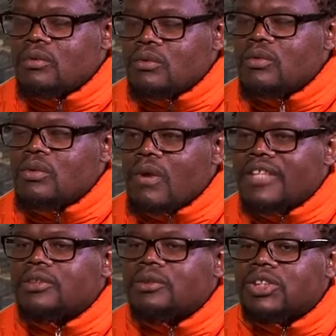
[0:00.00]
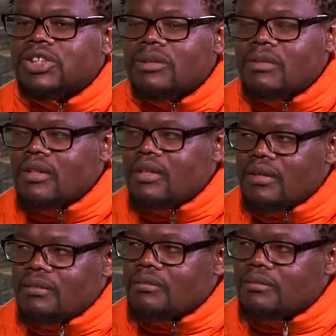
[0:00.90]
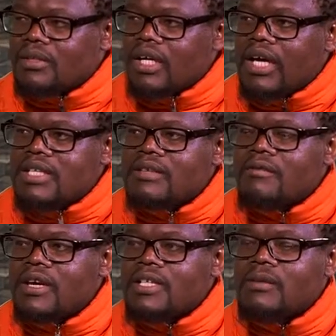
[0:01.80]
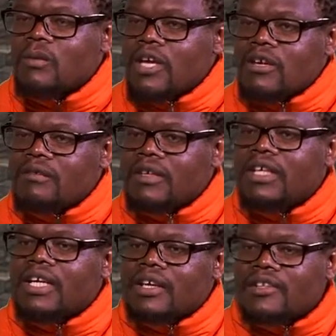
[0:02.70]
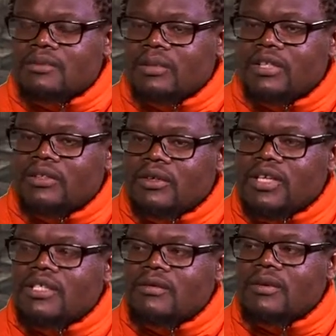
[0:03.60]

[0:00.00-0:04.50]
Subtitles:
want to share with them as a way of encouragement, or as a way